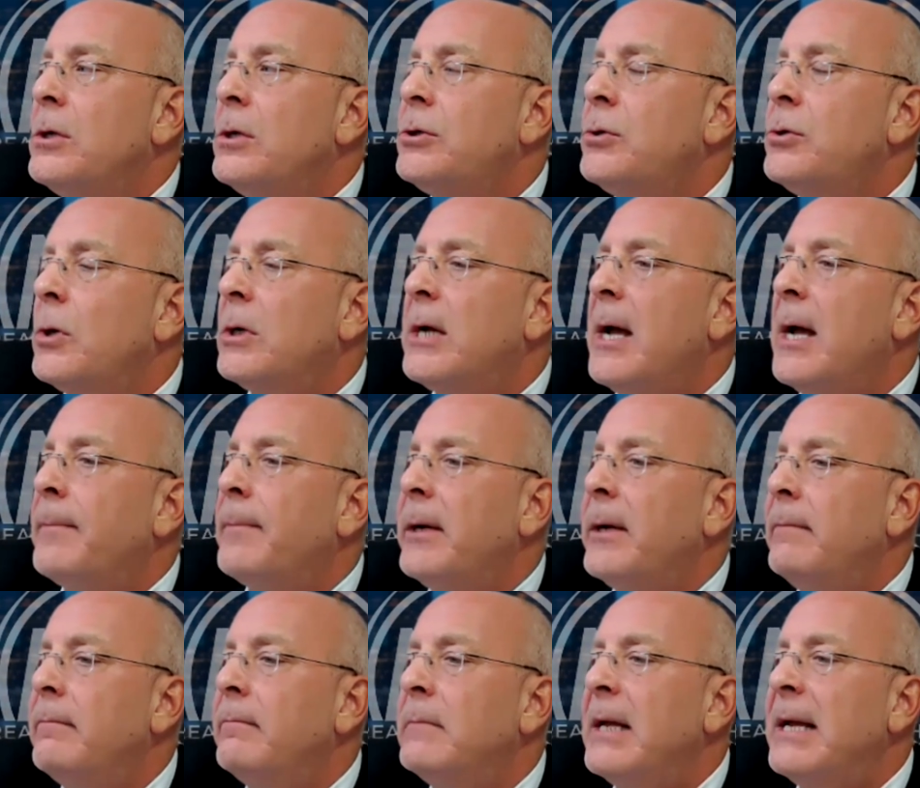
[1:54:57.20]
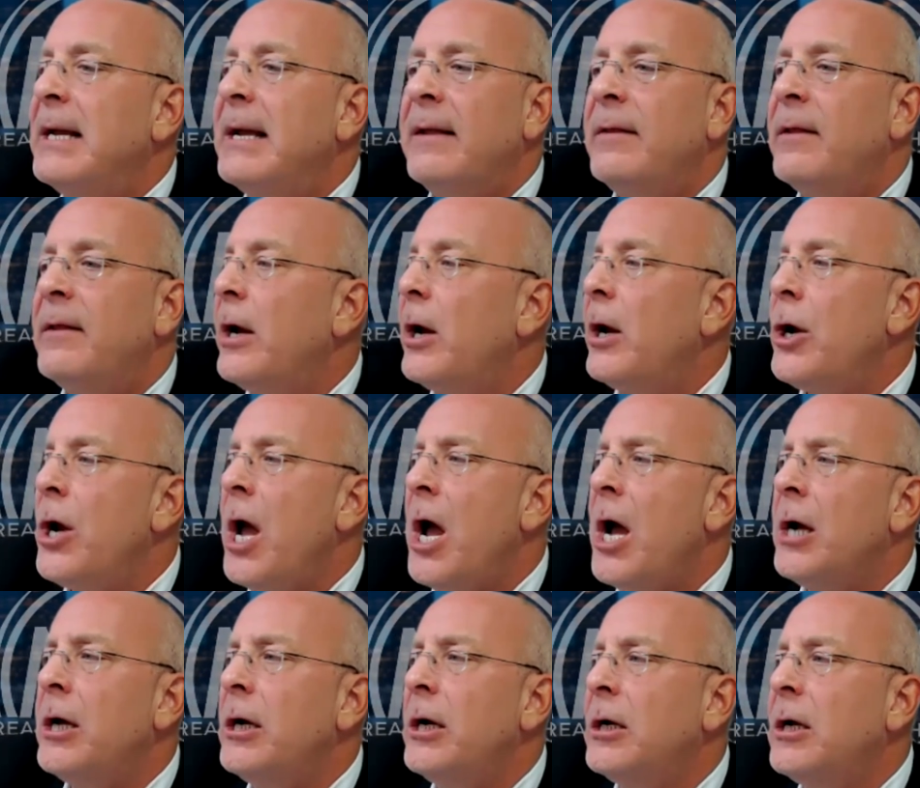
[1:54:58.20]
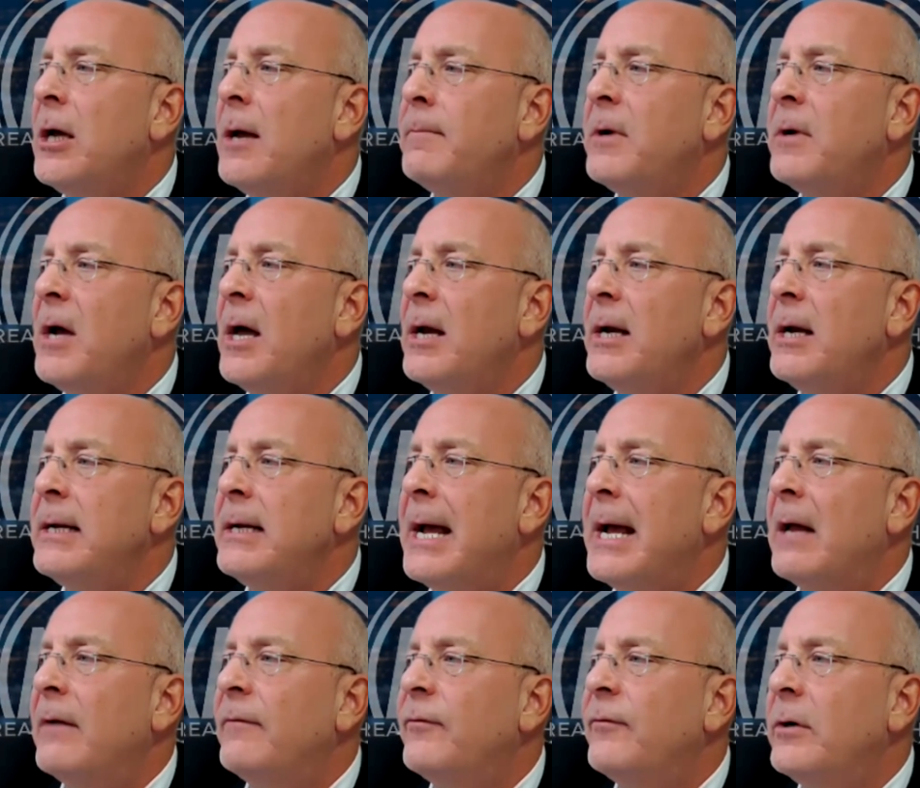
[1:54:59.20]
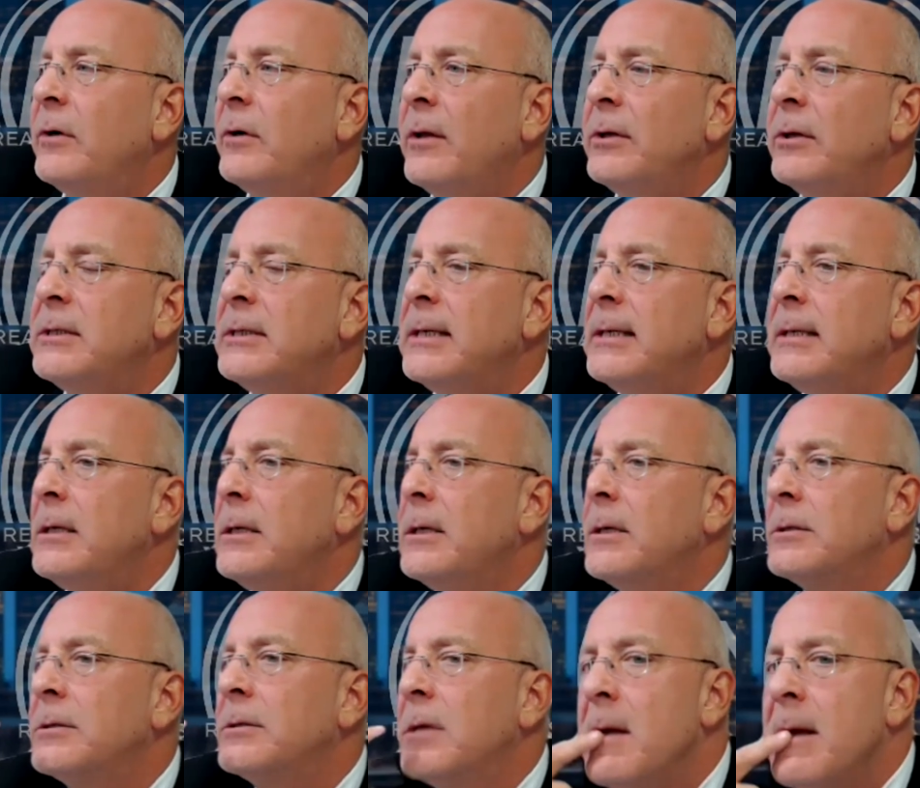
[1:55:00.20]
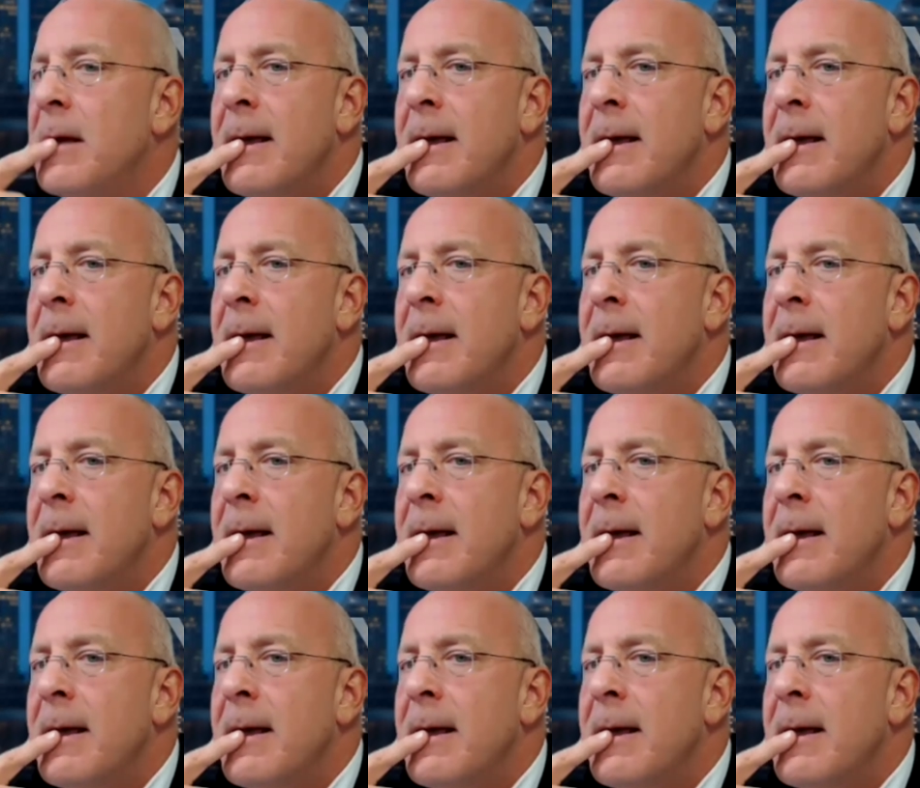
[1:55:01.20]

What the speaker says: to a company. They are not going to come cut it down for another 10 years.